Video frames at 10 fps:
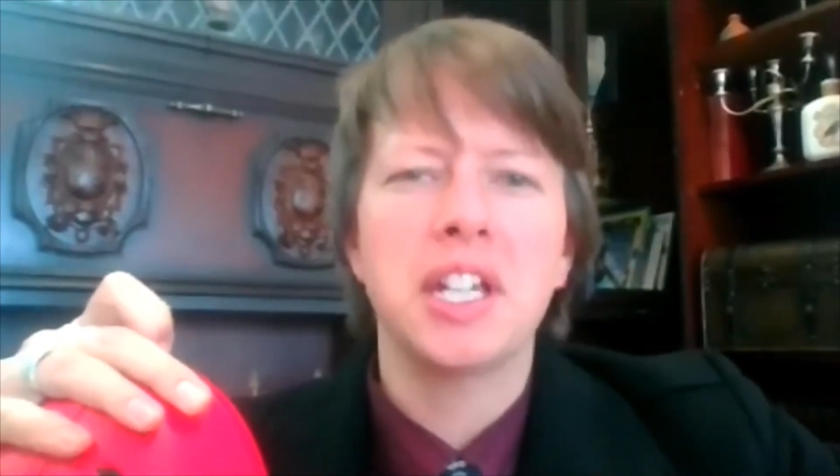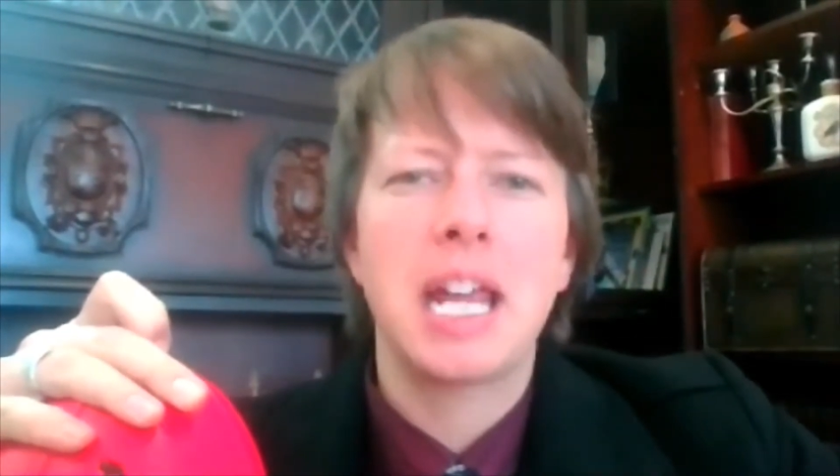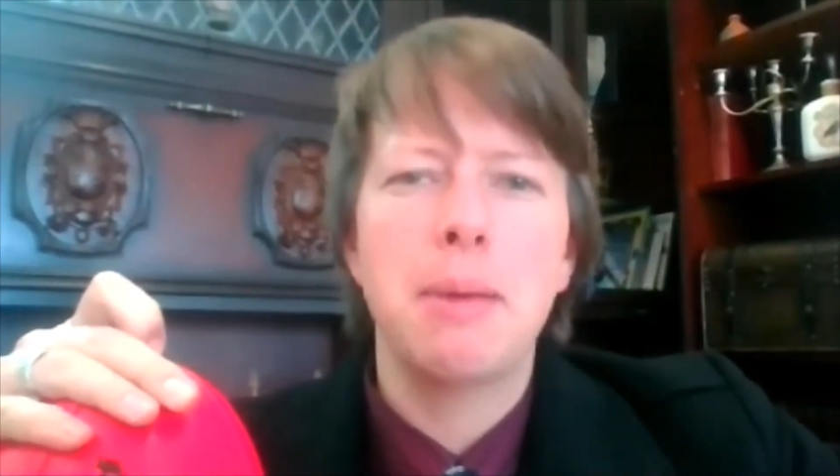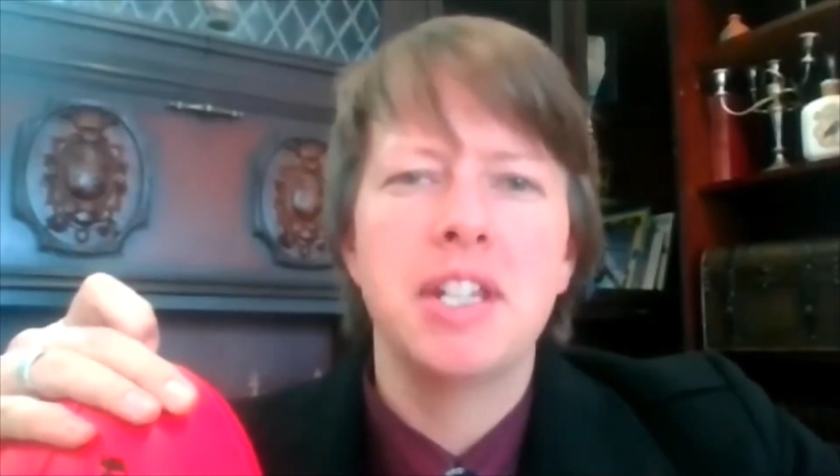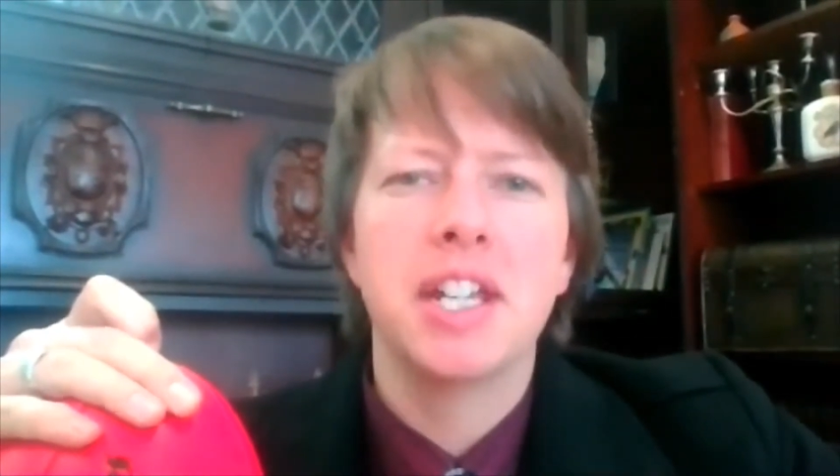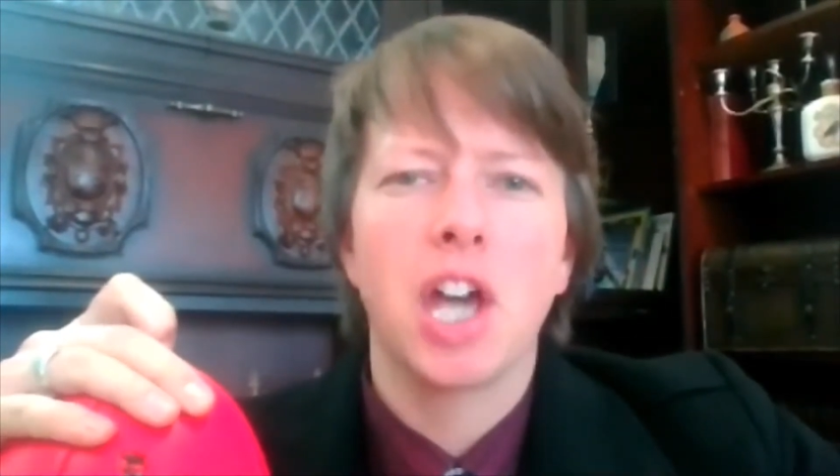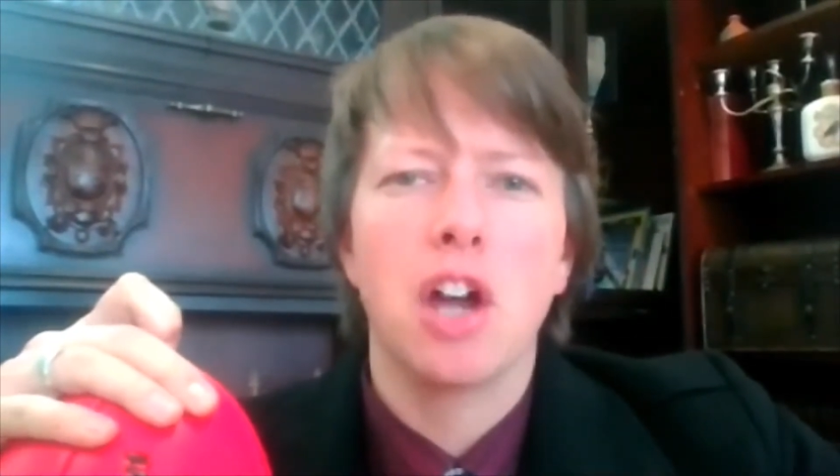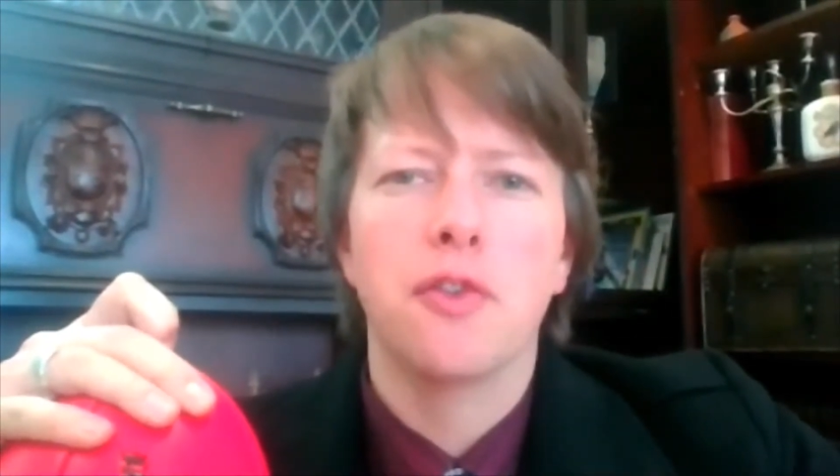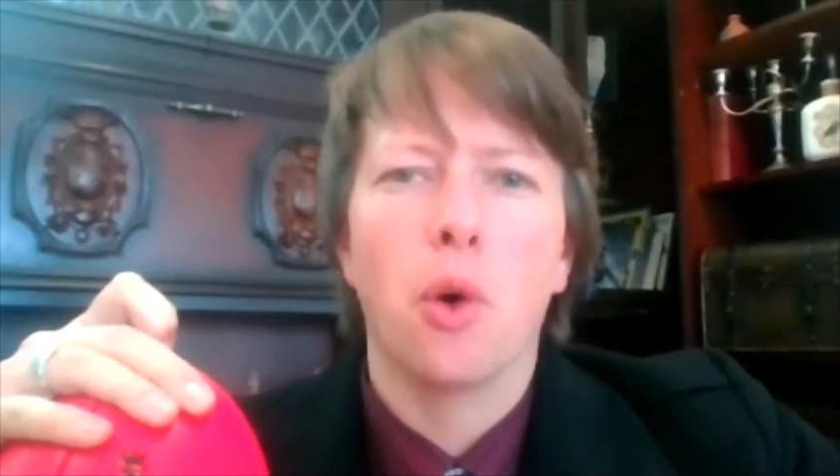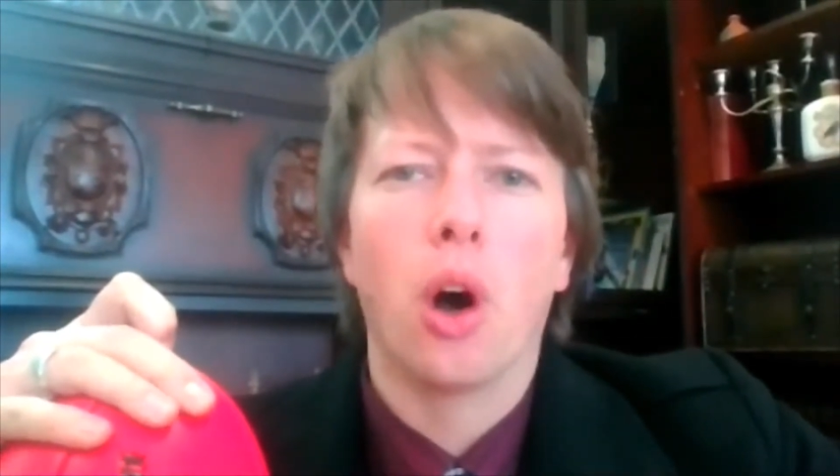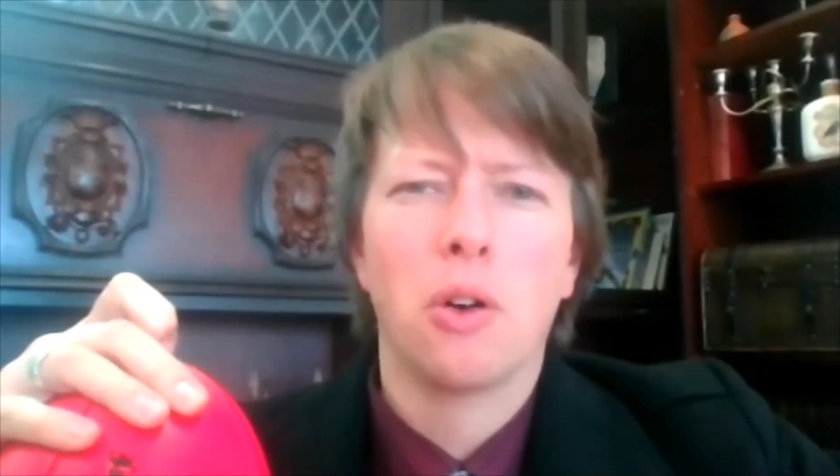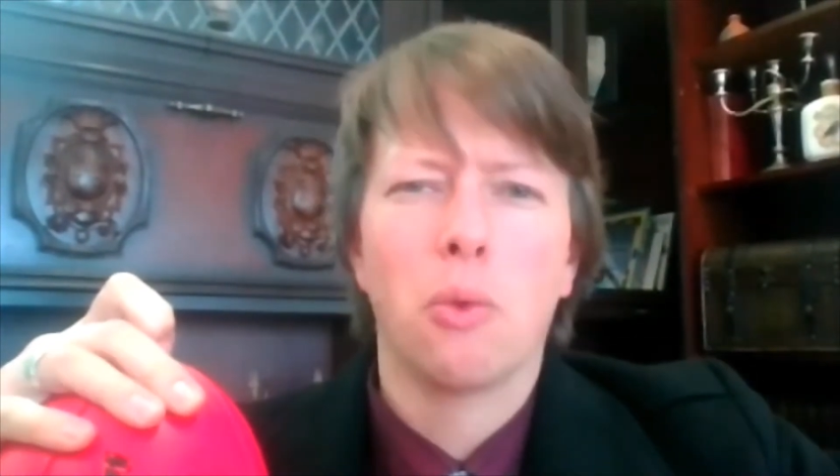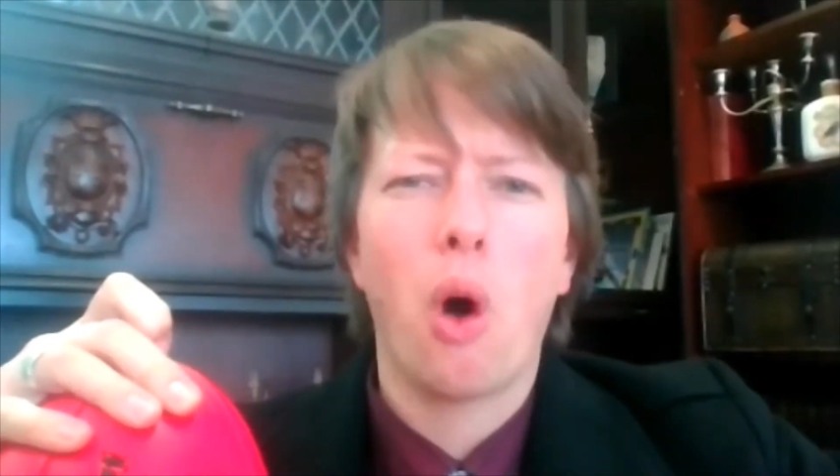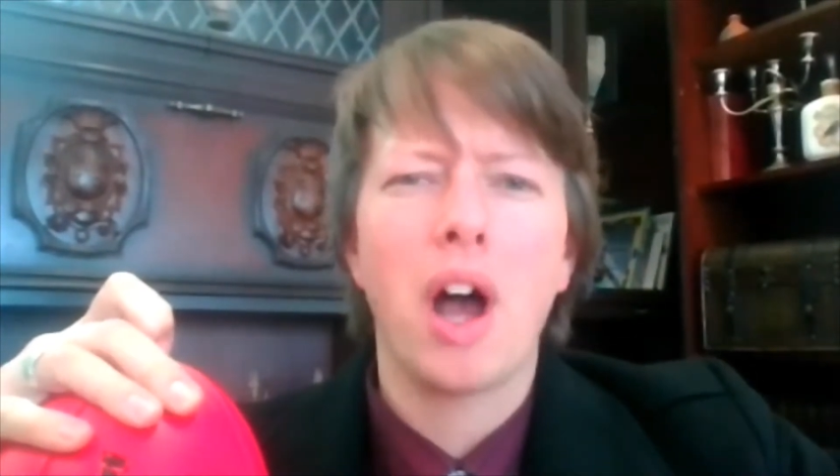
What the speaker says: team do you go for? Why